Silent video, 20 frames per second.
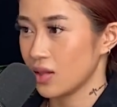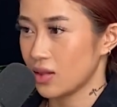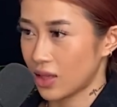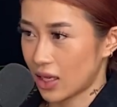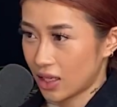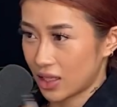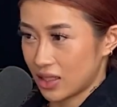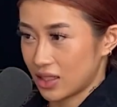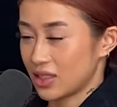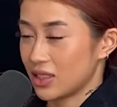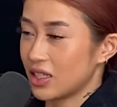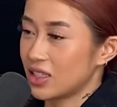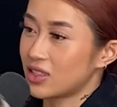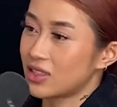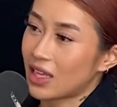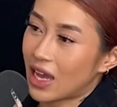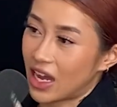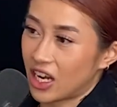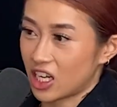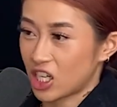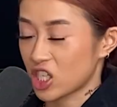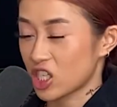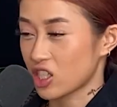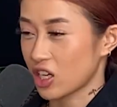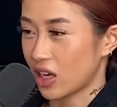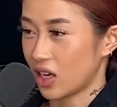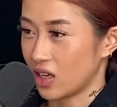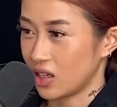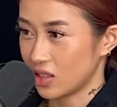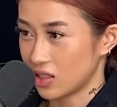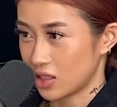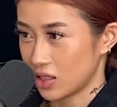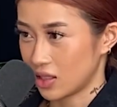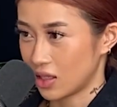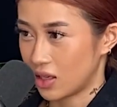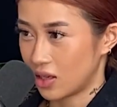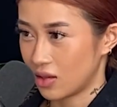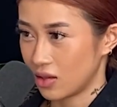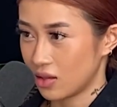Like, it's that exchange, you know.